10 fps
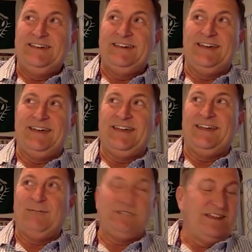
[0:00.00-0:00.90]

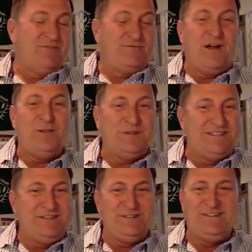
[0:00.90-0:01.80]
I was kind of
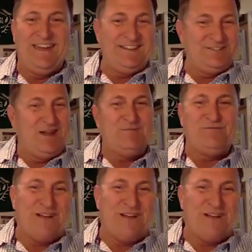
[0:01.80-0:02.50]
following you. You had a job in